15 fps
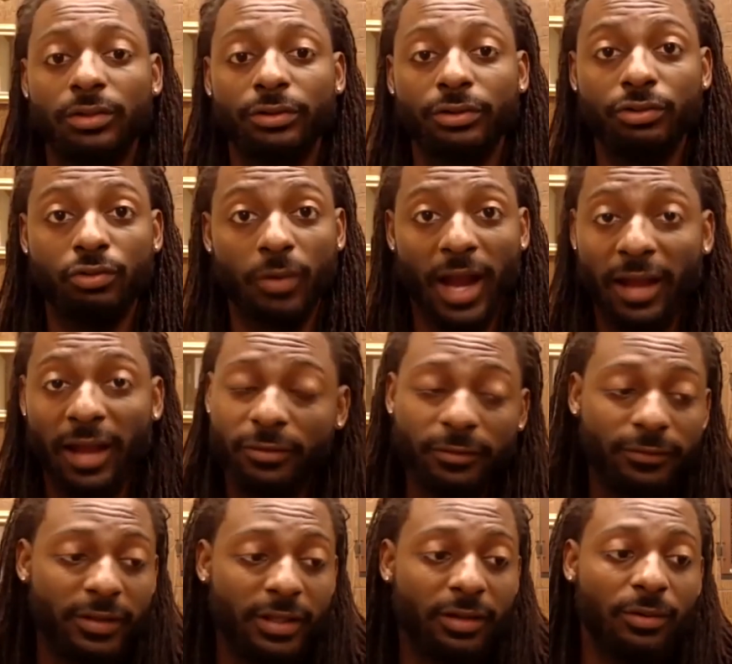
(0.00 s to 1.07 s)
drive your
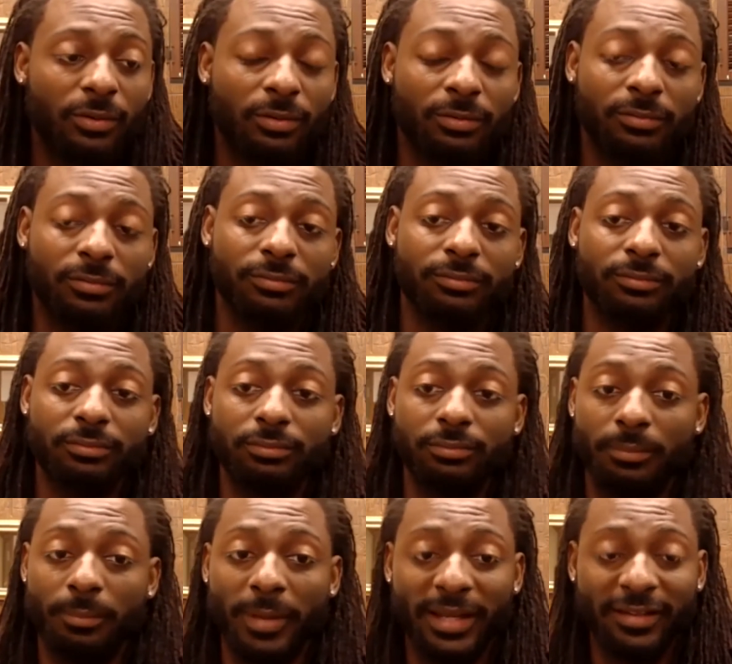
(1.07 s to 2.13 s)
vehicle,
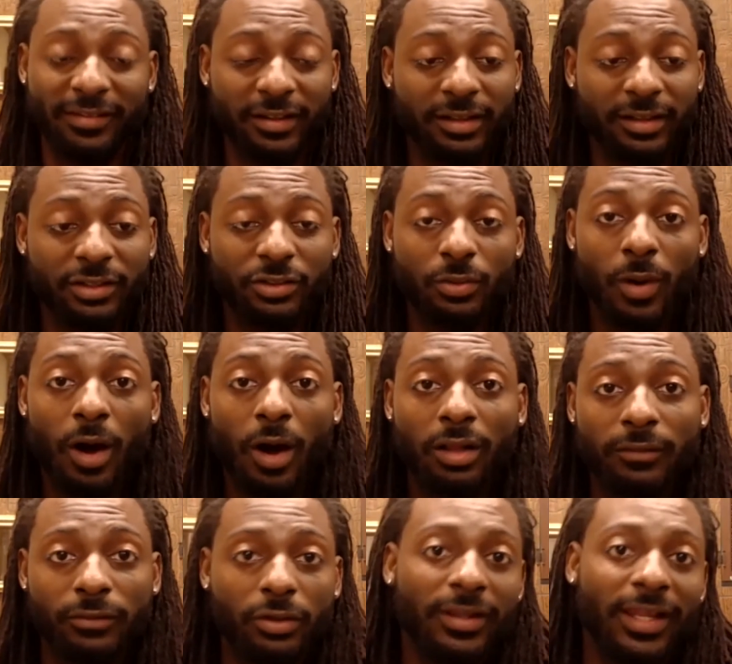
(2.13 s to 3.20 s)
basically do all
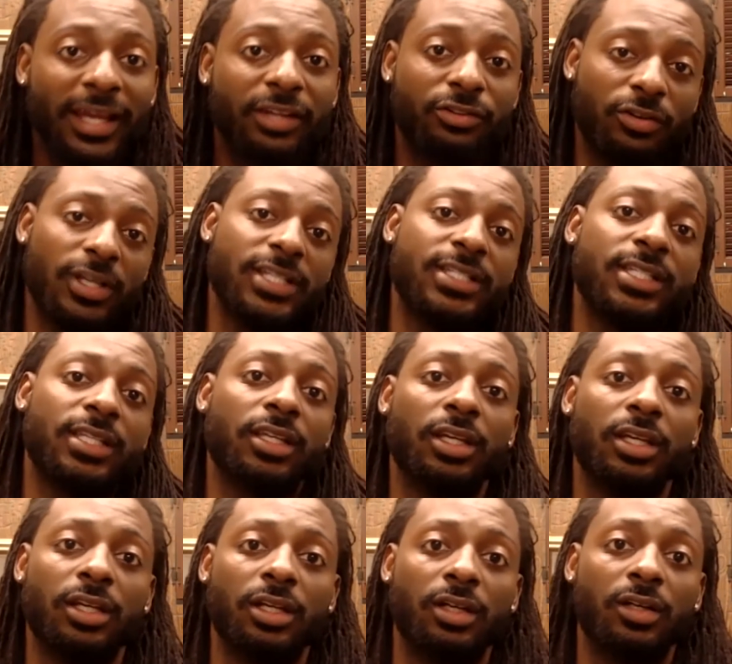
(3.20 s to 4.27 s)
of your lane tracing
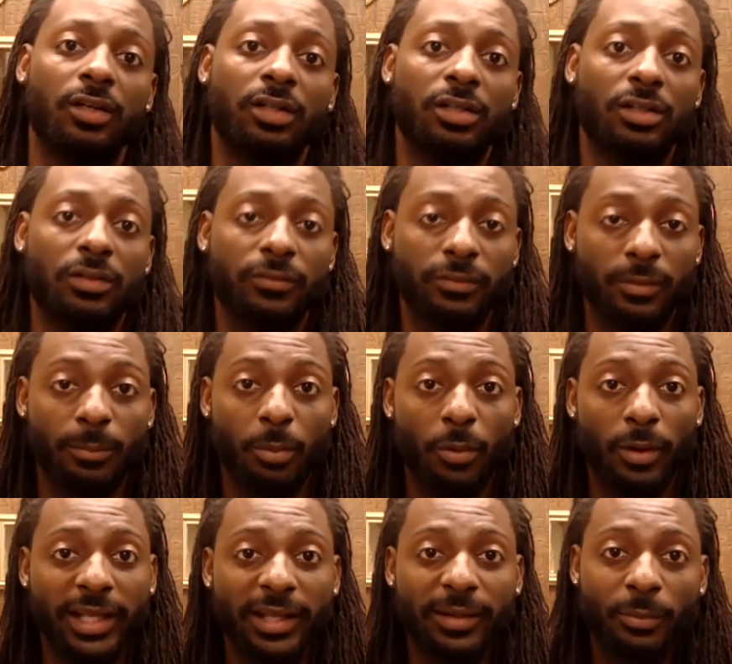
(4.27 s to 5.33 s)
from
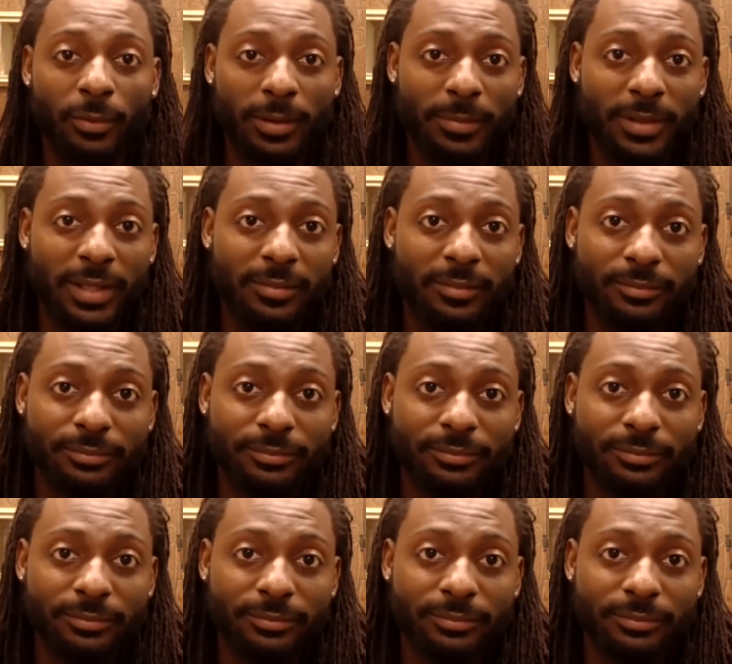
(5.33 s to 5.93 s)
point A to point B.